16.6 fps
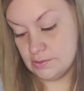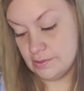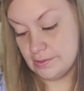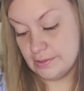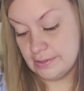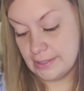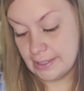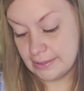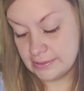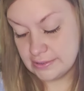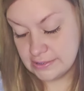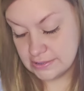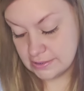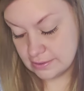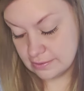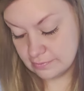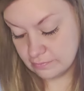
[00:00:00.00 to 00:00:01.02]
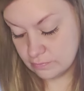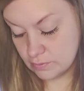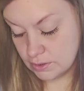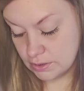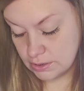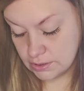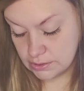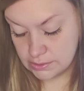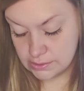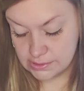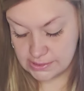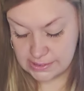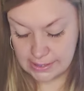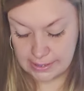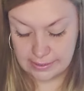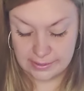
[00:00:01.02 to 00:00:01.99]
So the Knight of
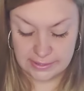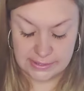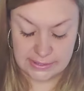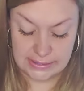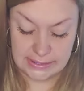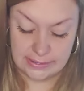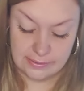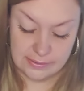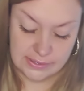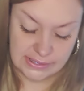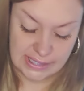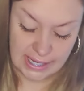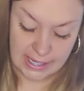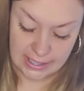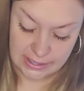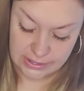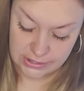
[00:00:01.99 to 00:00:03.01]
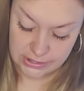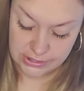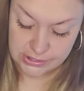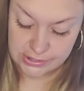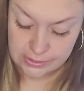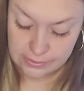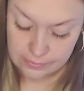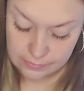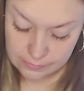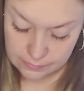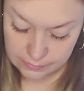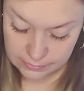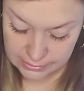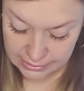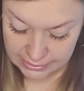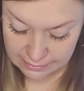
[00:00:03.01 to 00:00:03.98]
Wands, Aries, Leo, Sag. So
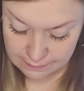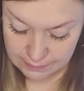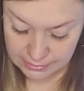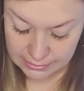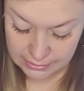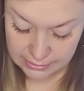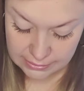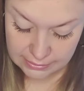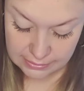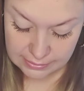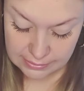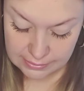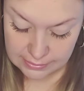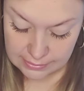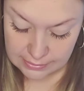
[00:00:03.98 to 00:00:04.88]
they could be.